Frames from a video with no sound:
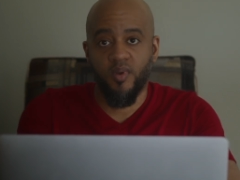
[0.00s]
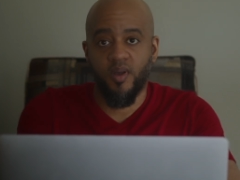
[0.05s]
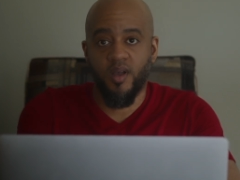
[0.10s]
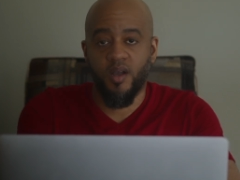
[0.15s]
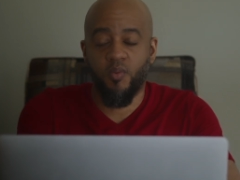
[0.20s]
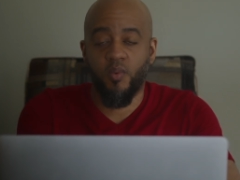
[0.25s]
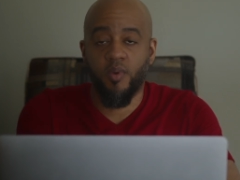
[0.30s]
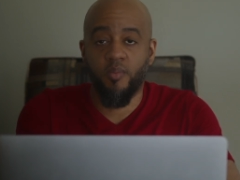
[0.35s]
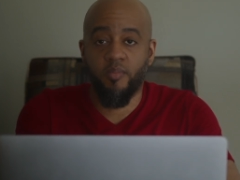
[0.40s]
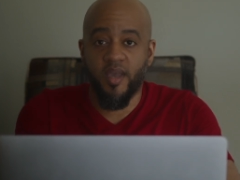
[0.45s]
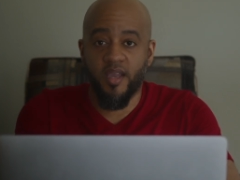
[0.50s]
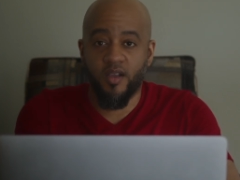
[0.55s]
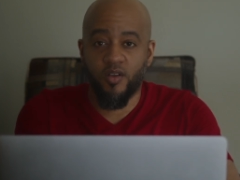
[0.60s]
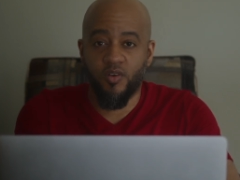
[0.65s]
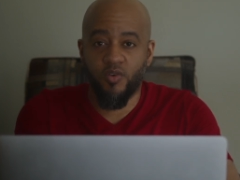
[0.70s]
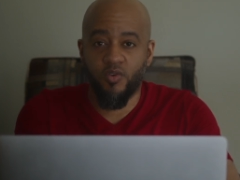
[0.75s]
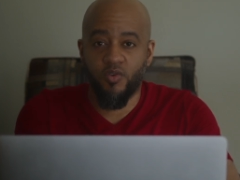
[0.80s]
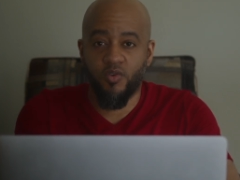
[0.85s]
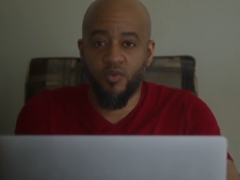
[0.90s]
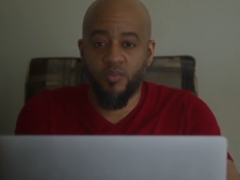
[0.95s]
I went back
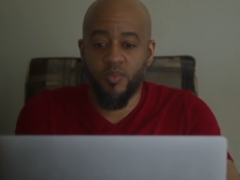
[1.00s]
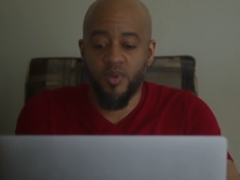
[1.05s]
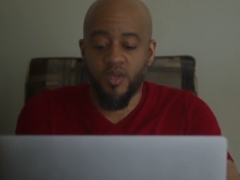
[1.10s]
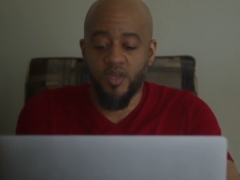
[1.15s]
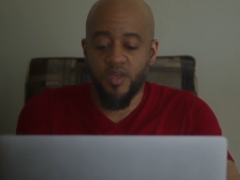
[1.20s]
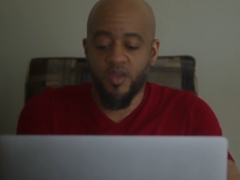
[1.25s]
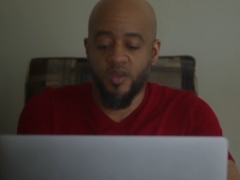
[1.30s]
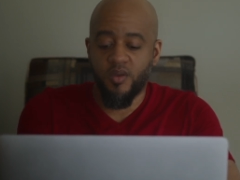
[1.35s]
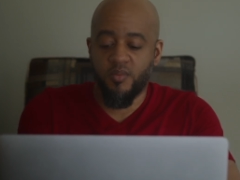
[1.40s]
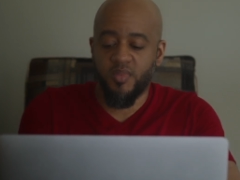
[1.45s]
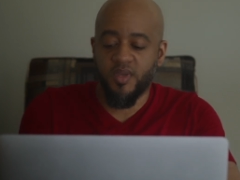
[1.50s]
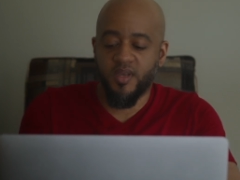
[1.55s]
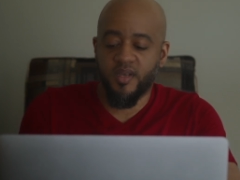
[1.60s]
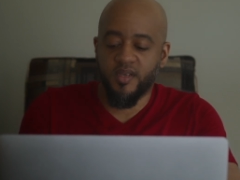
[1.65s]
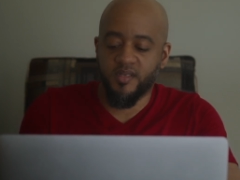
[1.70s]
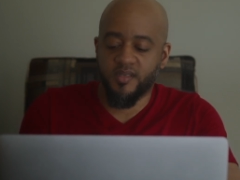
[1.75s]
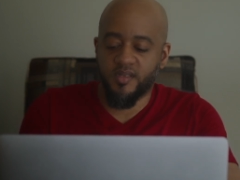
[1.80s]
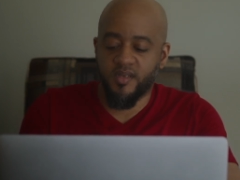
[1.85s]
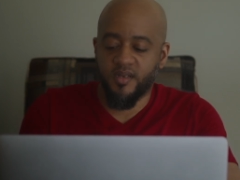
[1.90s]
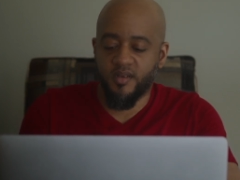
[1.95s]
home
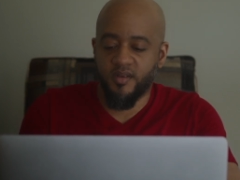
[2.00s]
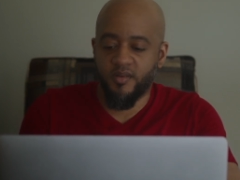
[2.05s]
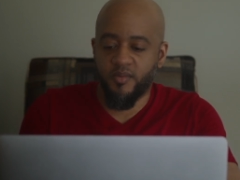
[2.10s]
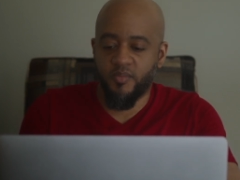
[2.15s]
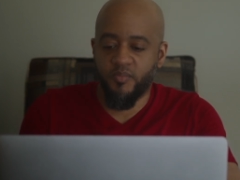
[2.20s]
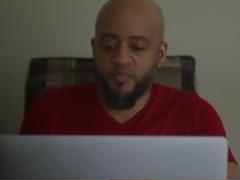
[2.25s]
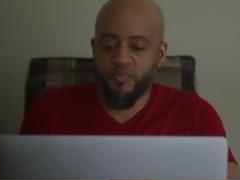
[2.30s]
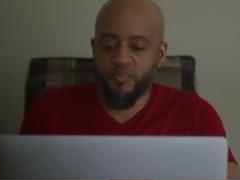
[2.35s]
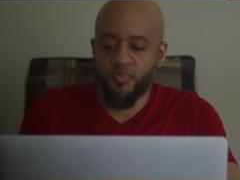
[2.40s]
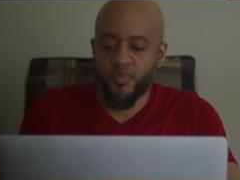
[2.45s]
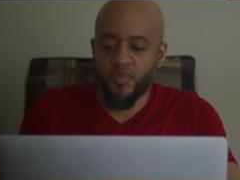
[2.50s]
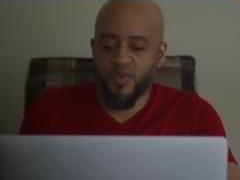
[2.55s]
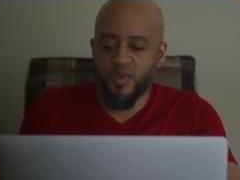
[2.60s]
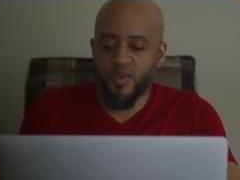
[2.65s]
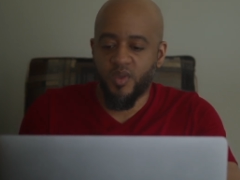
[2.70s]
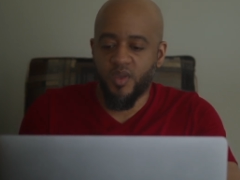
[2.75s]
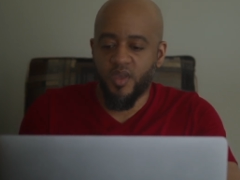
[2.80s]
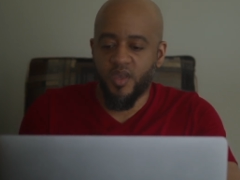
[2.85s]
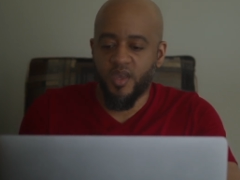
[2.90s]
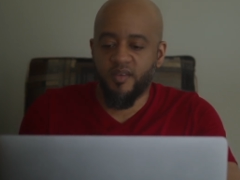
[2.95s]
because um,
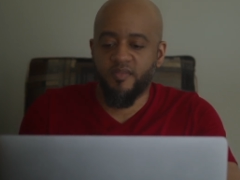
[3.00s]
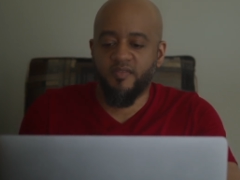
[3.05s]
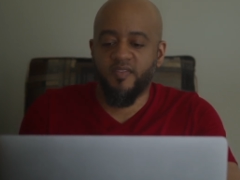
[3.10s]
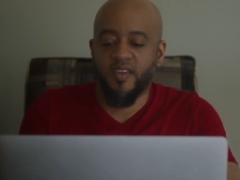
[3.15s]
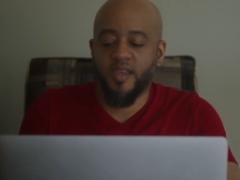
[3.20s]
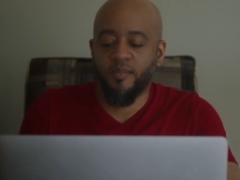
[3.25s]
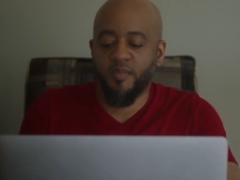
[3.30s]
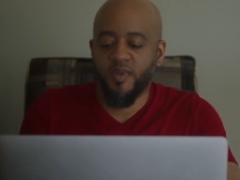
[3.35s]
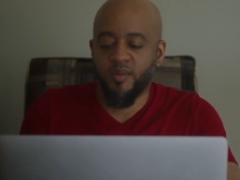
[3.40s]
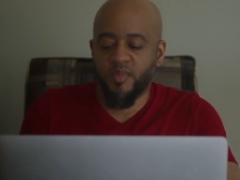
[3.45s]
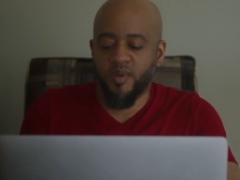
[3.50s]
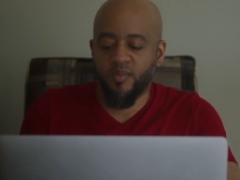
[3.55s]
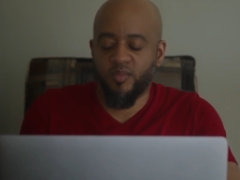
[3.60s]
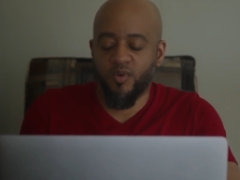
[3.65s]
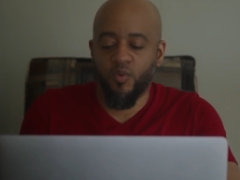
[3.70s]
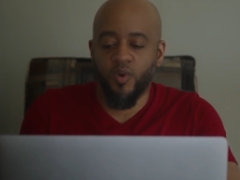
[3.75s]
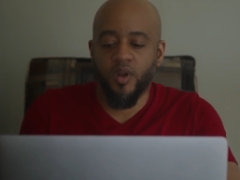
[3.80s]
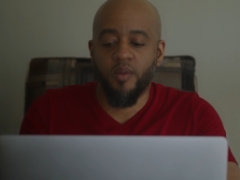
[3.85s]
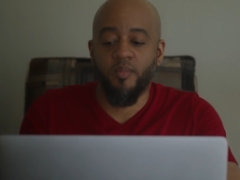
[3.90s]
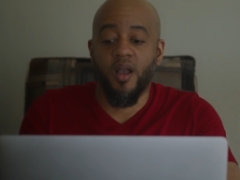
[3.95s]
a family member,
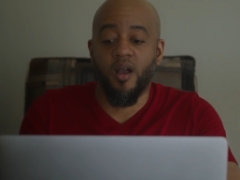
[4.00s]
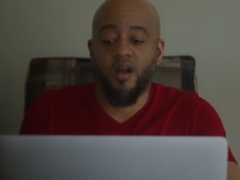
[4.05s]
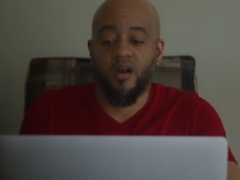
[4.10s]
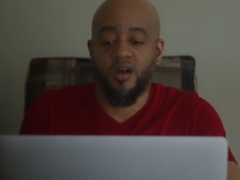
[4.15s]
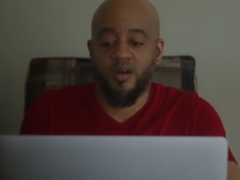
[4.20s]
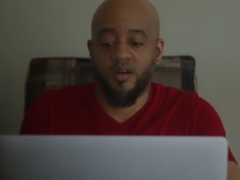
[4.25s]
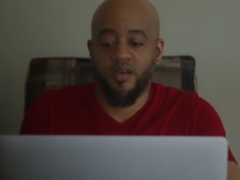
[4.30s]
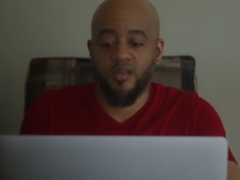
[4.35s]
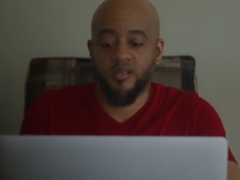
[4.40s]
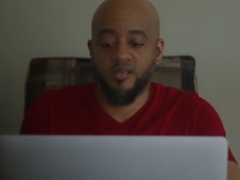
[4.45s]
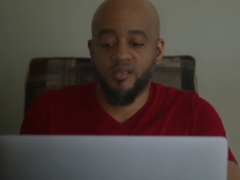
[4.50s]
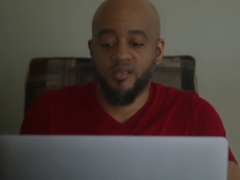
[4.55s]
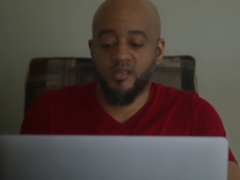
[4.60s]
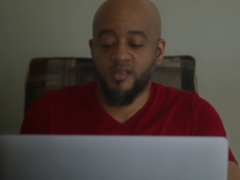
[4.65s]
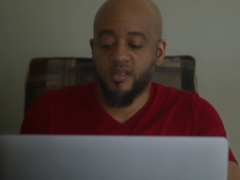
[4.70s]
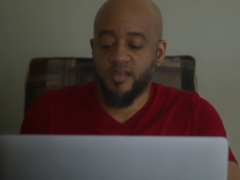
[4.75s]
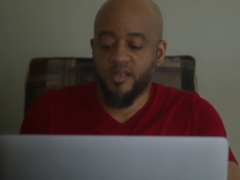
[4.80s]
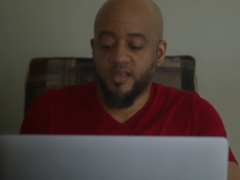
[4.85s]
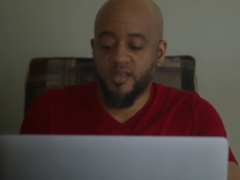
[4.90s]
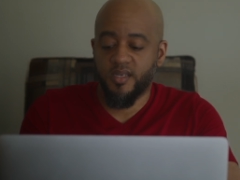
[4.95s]
one of my aunts,
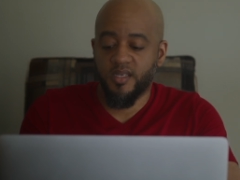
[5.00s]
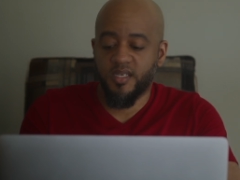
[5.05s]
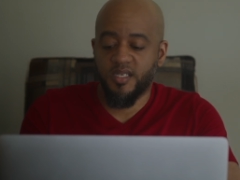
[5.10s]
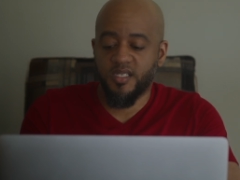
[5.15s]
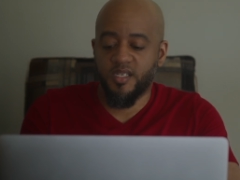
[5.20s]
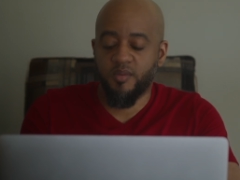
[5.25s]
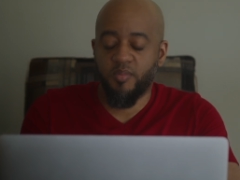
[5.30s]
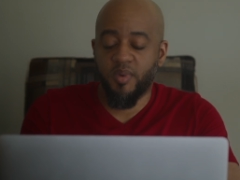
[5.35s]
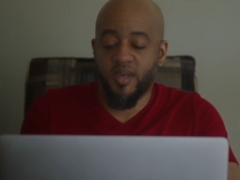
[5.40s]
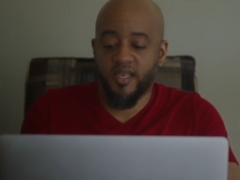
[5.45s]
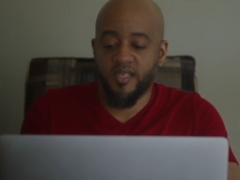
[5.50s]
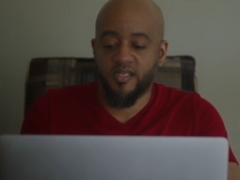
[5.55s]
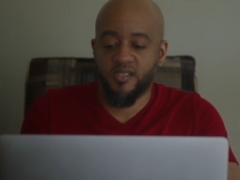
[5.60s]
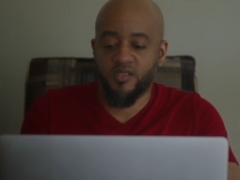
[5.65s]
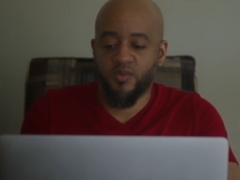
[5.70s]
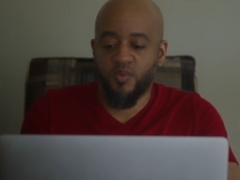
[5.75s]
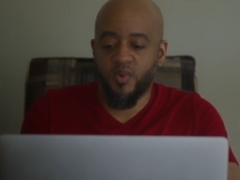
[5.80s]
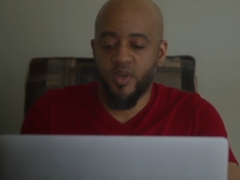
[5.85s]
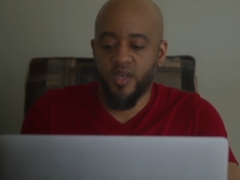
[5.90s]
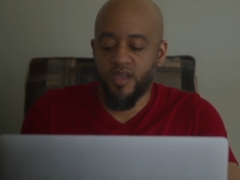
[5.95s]
she passed
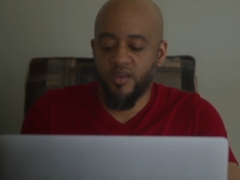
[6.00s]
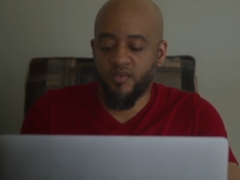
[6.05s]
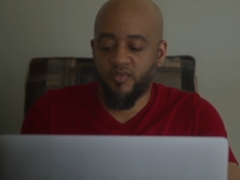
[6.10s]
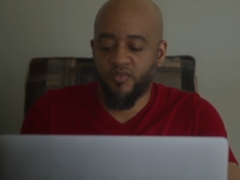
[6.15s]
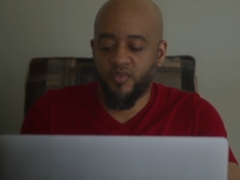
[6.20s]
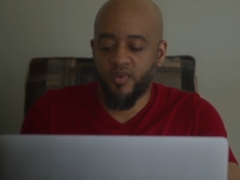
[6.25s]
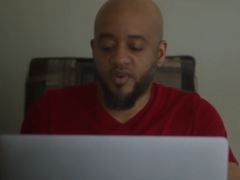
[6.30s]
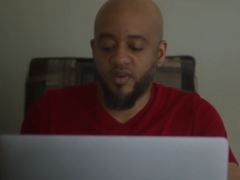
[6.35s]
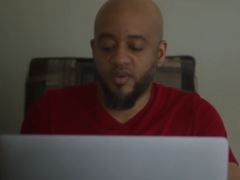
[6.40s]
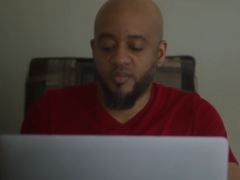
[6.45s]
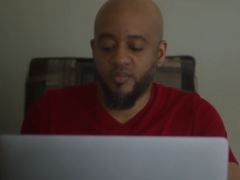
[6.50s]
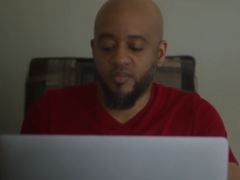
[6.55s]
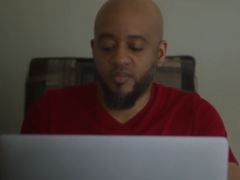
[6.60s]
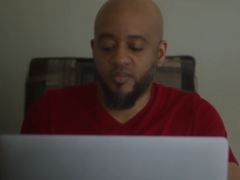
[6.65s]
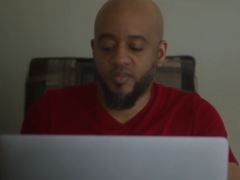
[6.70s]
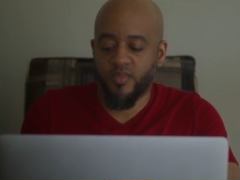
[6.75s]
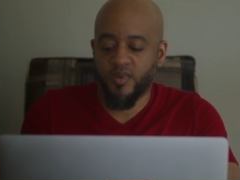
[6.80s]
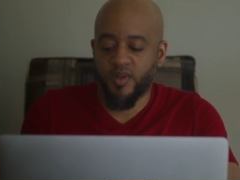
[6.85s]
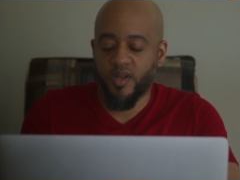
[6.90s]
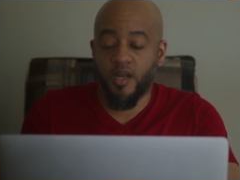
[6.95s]
away from
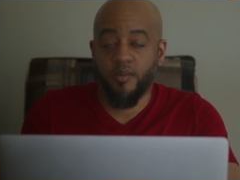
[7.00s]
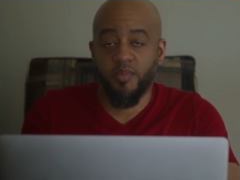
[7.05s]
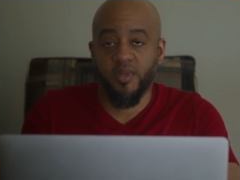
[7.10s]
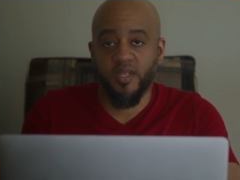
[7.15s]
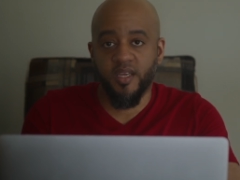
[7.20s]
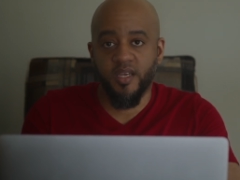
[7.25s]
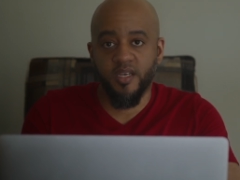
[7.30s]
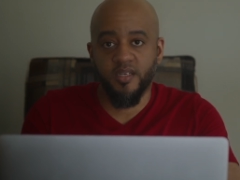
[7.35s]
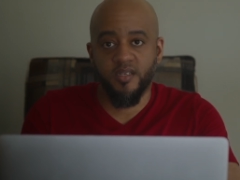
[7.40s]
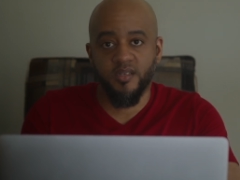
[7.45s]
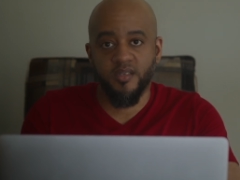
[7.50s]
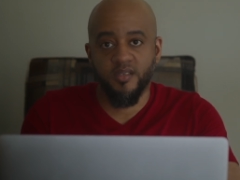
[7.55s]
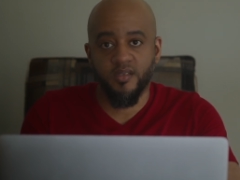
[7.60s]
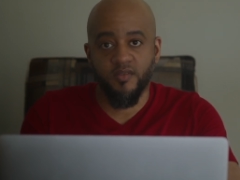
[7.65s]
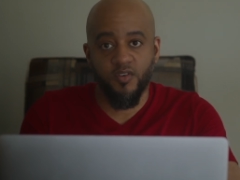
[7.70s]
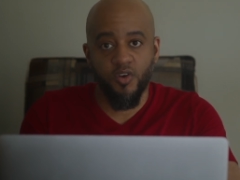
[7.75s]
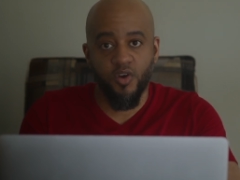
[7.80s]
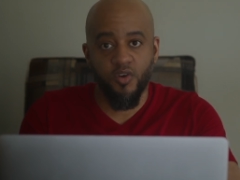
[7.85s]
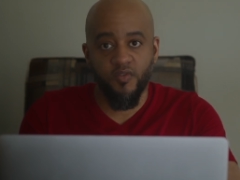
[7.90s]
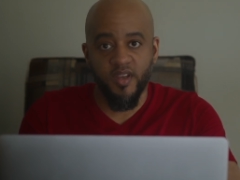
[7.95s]
complications
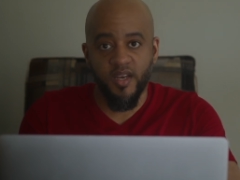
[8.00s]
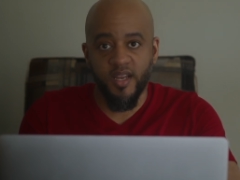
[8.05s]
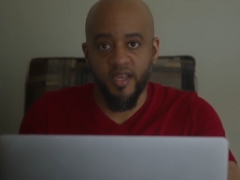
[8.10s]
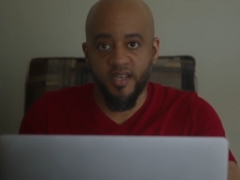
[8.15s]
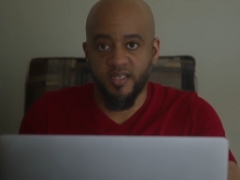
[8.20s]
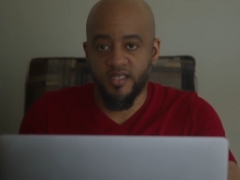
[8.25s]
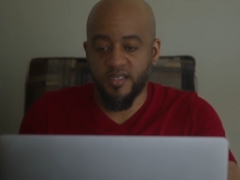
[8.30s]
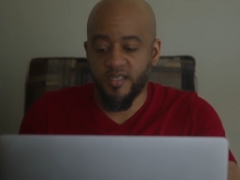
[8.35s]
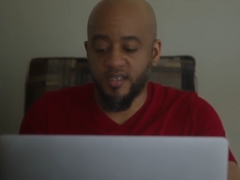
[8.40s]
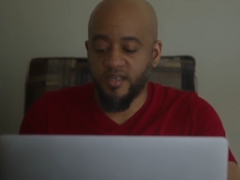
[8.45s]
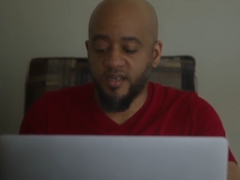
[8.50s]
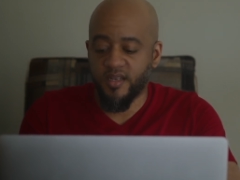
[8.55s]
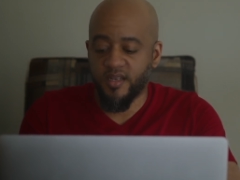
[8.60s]
of COVID 19.